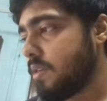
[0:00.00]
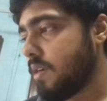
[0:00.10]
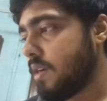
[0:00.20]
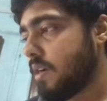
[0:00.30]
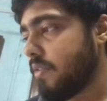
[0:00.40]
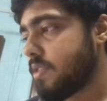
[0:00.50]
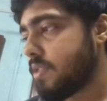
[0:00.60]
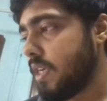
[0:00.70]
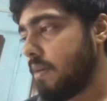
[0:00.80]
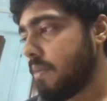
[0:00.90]
it will
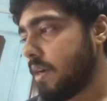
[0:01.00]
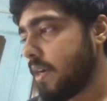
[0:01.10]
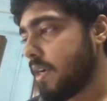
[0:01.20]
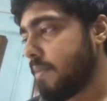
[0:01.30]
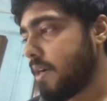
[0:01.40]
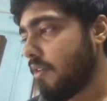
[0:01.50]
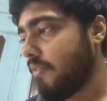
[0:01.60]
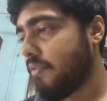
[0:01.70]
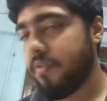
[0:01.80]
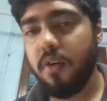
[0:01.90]
seem a little bit of
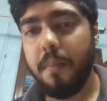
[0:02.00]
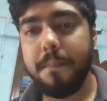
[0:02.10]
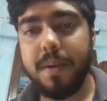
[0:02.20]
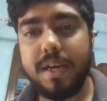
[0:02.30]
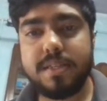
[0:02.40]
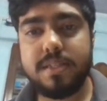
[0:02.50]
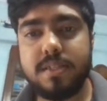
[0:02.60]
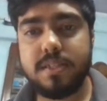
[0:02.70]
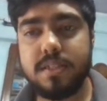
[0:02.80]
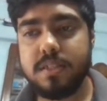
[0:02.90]

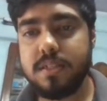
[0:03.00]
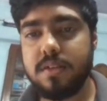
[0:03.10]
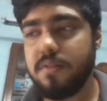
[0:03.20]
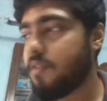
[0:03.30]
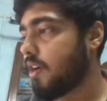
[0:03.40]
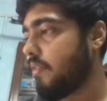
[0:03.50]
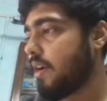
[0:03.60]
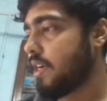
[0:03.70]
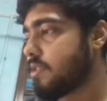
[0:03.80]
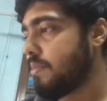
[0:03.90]
complex, whatever I
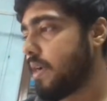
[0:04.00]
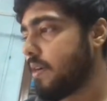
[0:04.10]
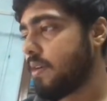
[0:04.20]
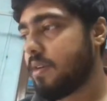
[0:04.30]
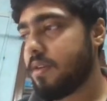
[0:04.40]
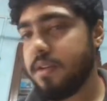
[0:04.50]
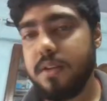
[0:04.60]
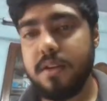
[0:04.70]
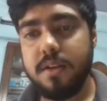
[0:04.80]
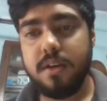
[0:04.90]
explained
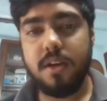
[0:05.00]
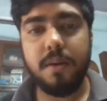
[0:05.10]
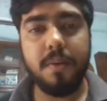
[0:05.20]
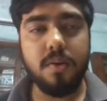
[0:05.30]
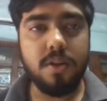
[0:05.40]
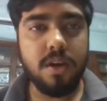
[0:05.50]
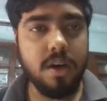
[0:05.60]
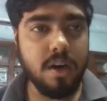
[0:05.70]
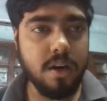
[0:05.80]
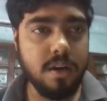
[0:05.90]
about
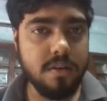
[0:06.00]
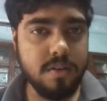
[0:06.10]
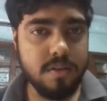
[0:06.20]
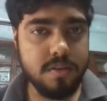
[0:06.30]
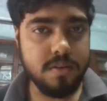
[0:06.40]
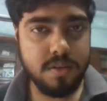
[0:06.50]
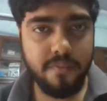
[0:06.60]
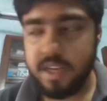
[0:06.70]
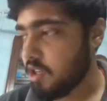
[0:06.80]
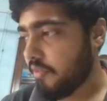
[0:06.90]
the
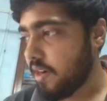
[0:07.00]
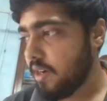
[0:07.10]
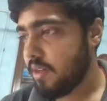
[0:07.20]
definition of it.